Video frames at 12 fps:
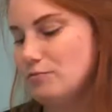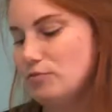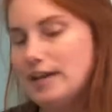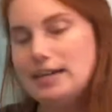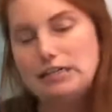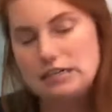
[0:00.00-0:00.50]

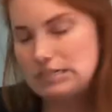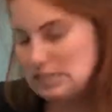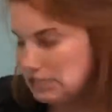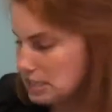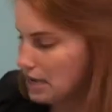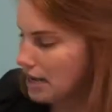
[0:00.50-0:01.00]
weight, because
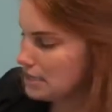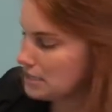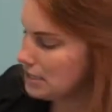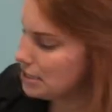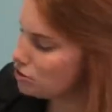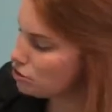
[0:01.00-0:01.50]
these guys
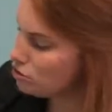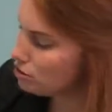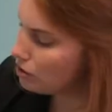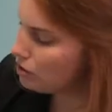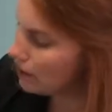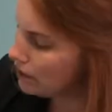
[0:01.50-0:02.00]
like to
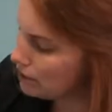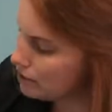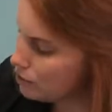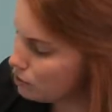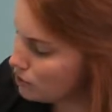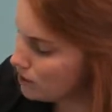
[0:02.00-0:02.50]
grow like
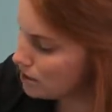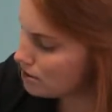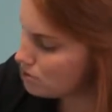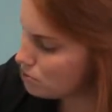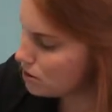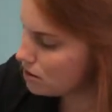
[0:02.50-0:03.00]
little
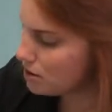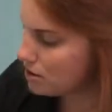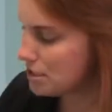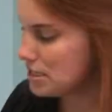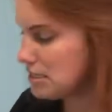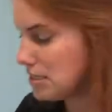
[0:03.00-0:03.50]
weeds when they're
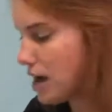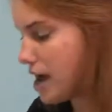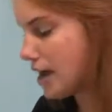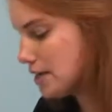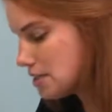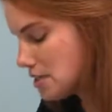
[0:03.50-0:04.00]
this
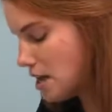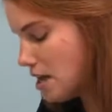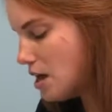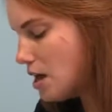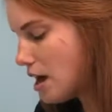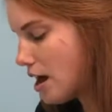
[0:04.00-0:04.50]
size.
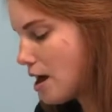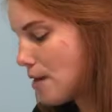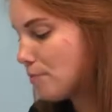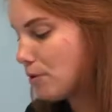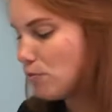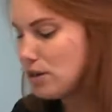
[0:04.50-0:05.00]

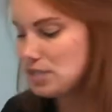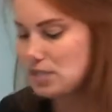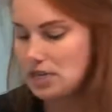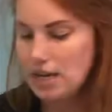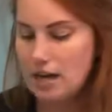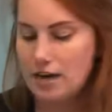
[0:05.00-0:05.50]
But once
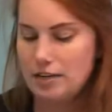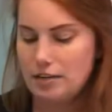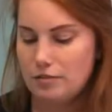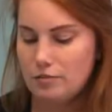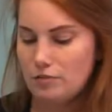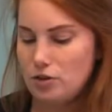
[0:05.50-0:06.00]
they kind
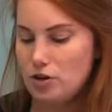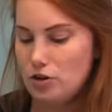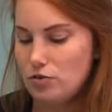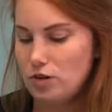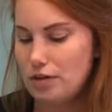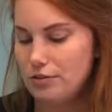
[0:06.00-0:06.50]
of,
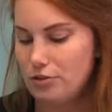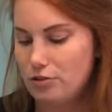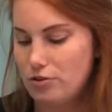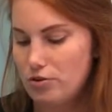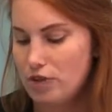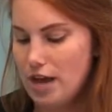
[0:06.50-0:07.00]
get
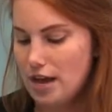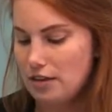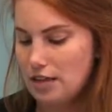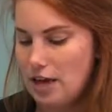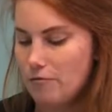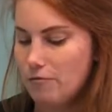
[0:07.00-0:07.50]
through
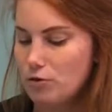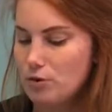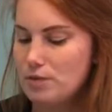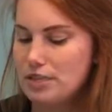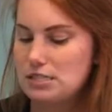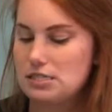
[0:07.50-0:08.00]
that 4
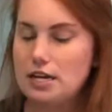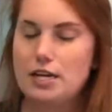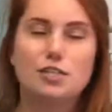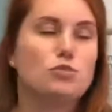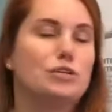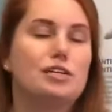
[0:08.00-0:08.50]
month
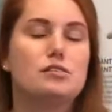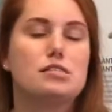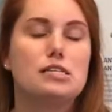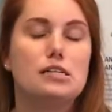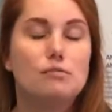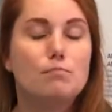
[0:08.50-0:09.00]
stage, we don't
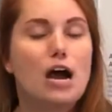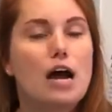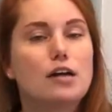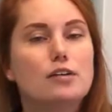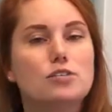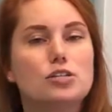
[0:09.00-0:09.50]
see them
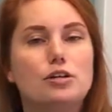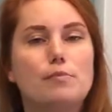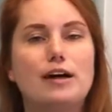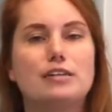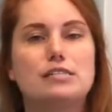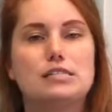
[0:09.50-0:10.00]
back until
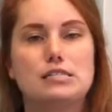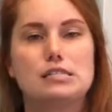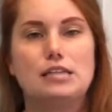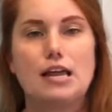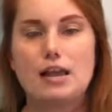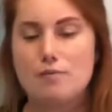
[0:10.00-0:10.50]
about 6
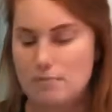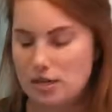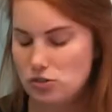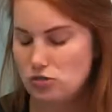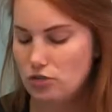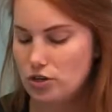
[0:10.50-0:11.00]
to 8
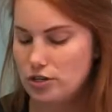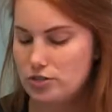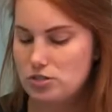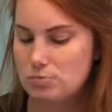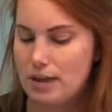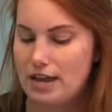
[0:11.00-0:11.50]
months for their
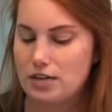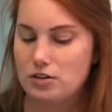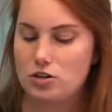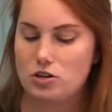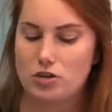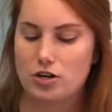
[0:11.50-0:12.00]
spay and
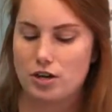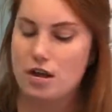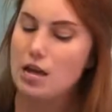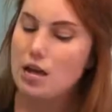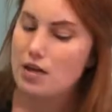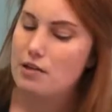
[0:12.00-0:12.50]
neuter.
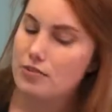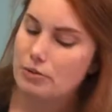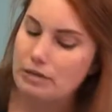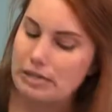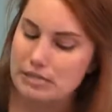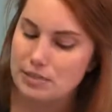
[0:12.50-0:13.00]
And the
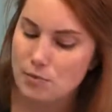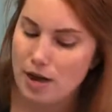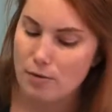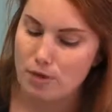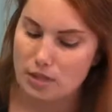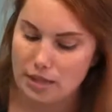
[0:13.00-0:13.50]
reason
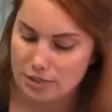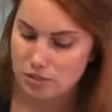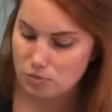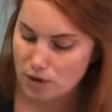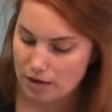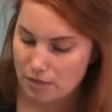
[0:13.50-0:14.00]
why we like
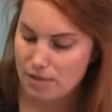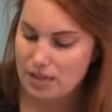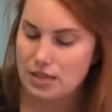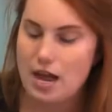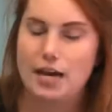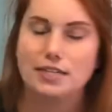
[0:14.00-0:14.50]
to recommend
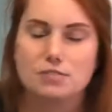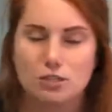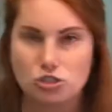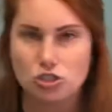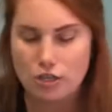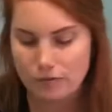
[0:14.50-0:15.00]
that,
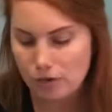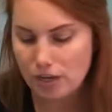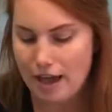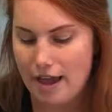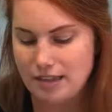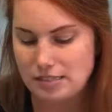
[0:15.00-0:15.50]
especially for
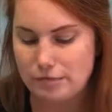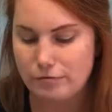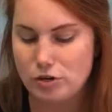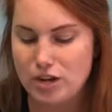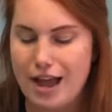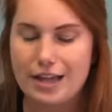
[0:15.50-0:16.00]
cats, if
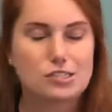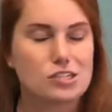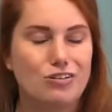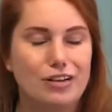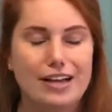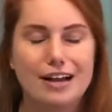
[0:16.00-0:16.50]
your cat's
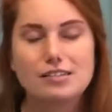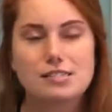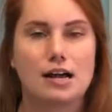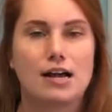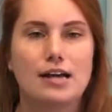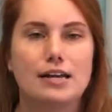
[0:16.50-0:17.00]
going
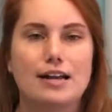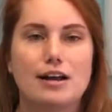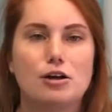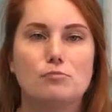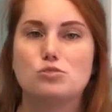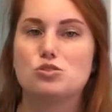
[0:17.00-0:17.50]
outside, it
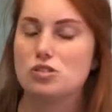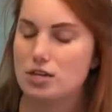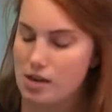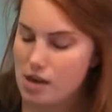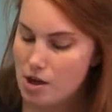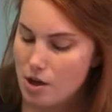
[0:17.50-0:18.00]
helps
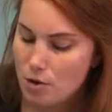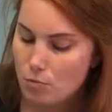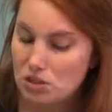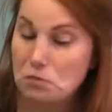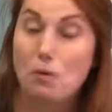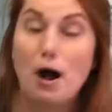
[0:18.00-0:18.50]

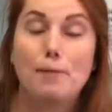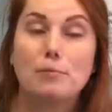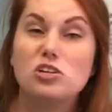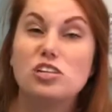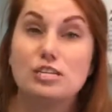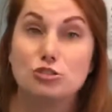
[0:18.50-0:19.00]
with
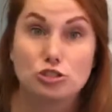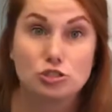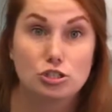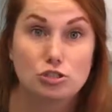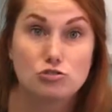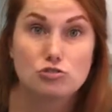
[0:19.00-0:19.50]
population
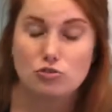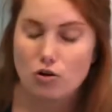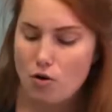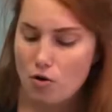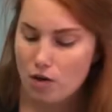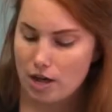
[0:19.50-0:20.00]

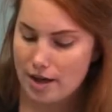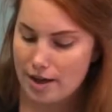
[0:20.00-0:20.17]
control.